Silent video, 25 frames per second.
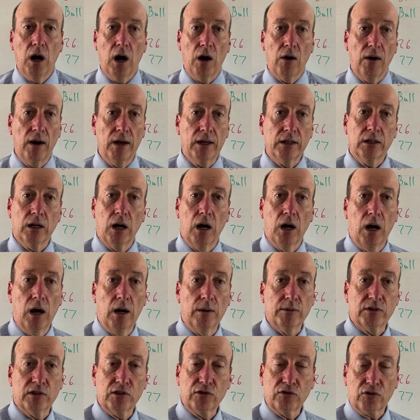All right,
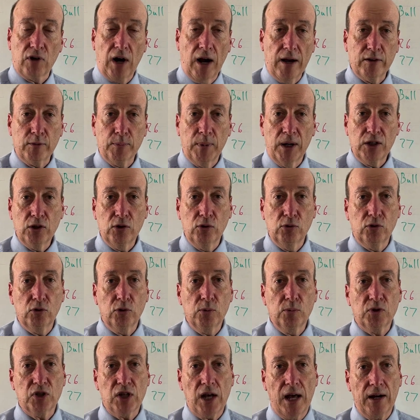subscribe to my
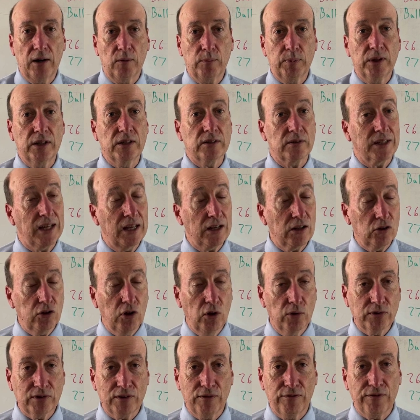YouTube channel, please. Getting
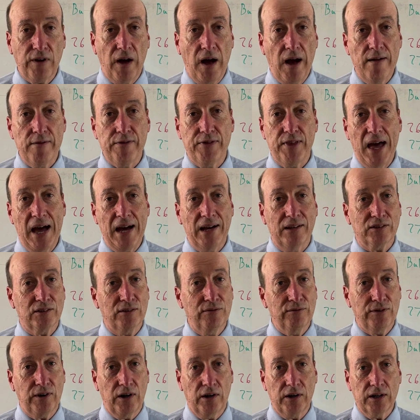close to
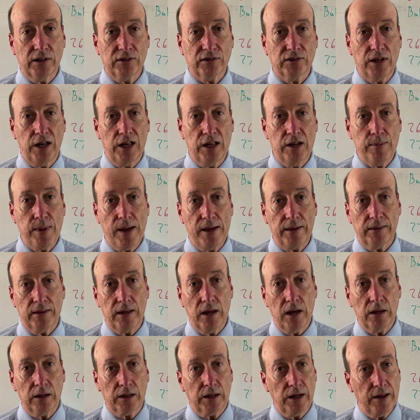5,000, very excited about
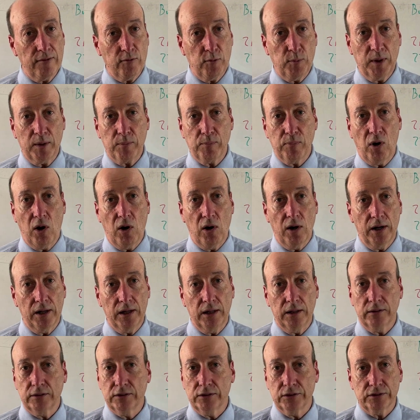that. Gonna have a big
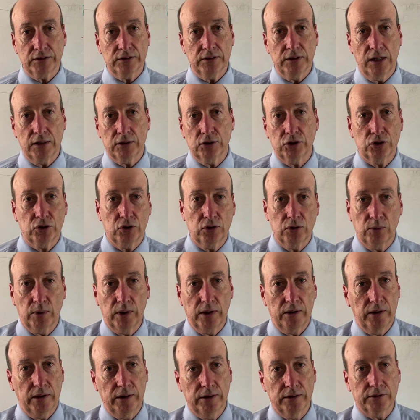party, just not sure
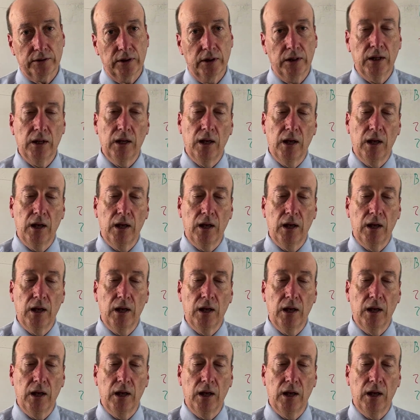where it is.